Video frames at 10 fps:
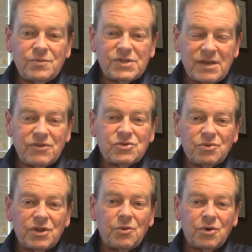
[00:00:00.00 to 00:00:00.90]
see if it's
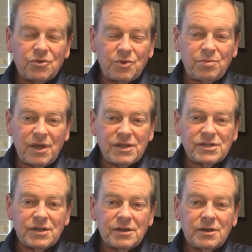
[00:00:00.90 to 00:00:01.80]
really worth
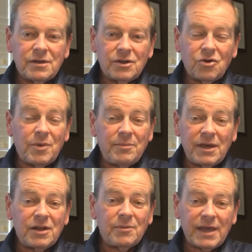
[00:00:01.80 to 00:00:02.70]
replacing. Maybe
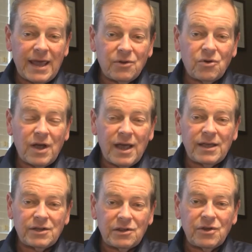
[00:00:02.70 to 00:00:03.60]
get a mechanical guy
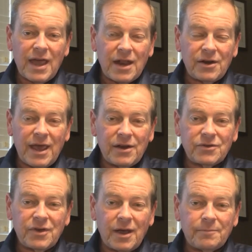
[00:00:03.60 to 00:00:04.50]
in to look at it ahead
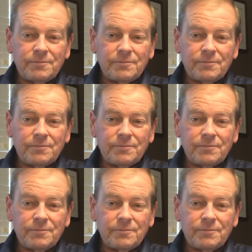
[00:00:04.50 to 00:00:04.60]
of time.